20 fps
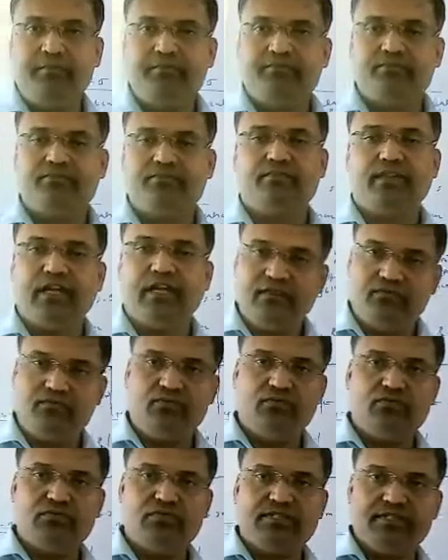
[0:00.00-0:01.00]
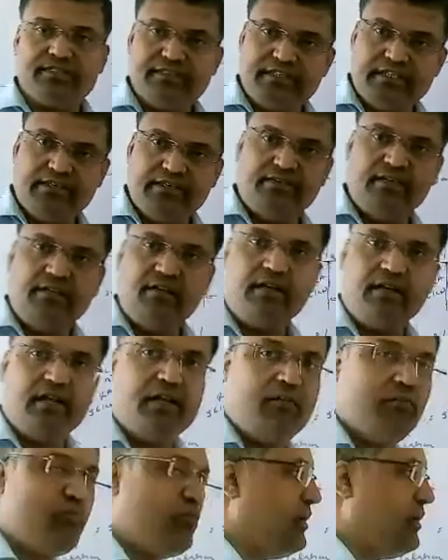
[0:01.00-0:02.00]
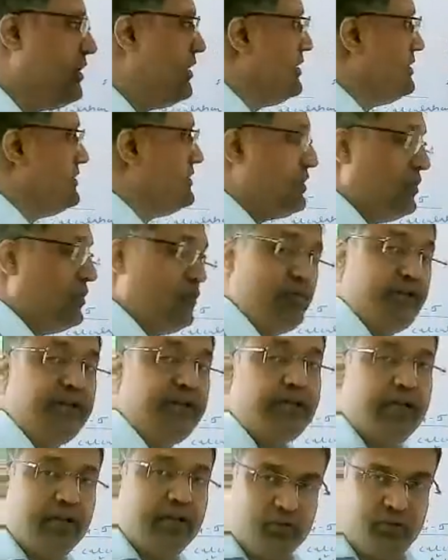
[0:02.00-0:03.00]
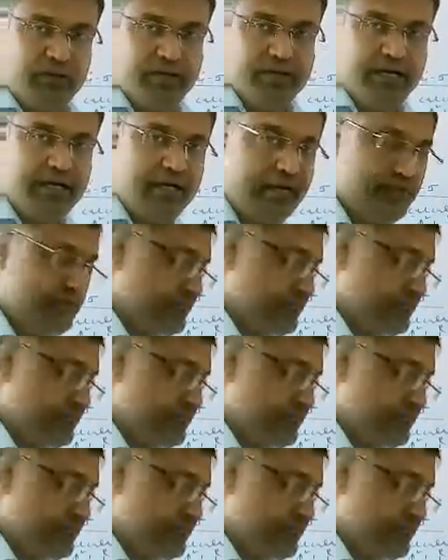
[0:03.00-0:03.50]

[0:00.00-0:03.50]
of RB, that force is given, 10 is already